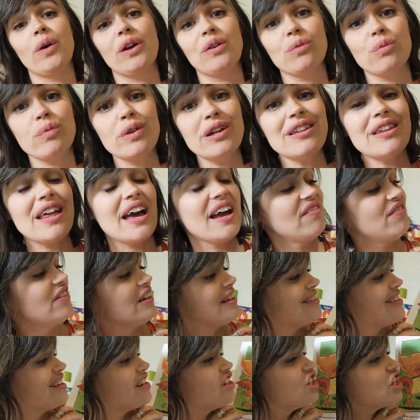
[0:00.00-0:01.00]
in real life
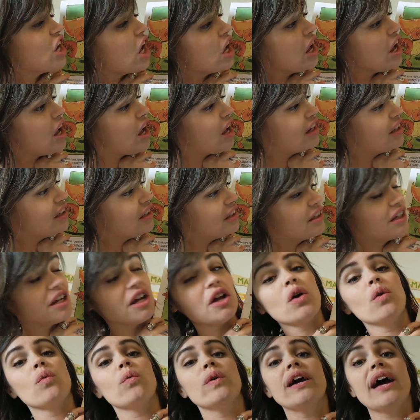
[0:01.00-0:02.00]
it's a dog,
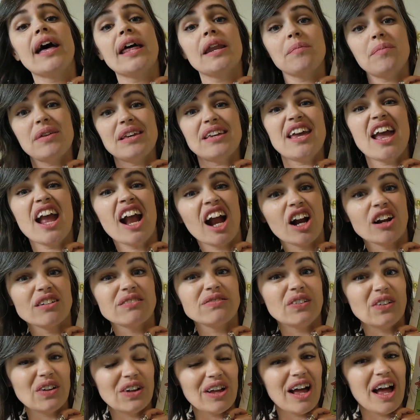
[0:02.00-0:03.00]
we gotta be
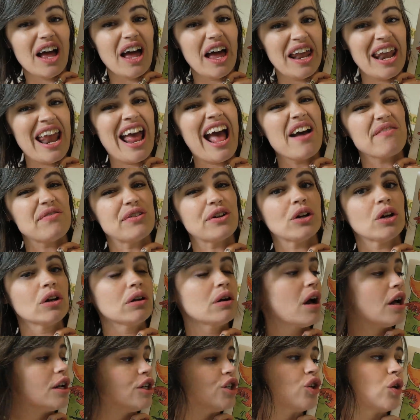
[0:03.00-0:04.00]
careful, huh, and have an
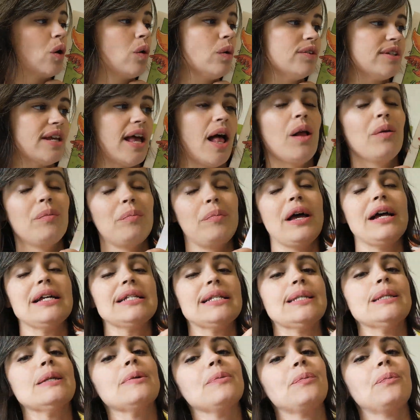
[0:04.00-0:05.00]
adult help
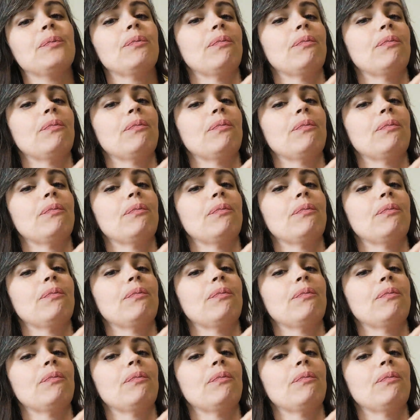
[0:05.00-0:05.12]
us.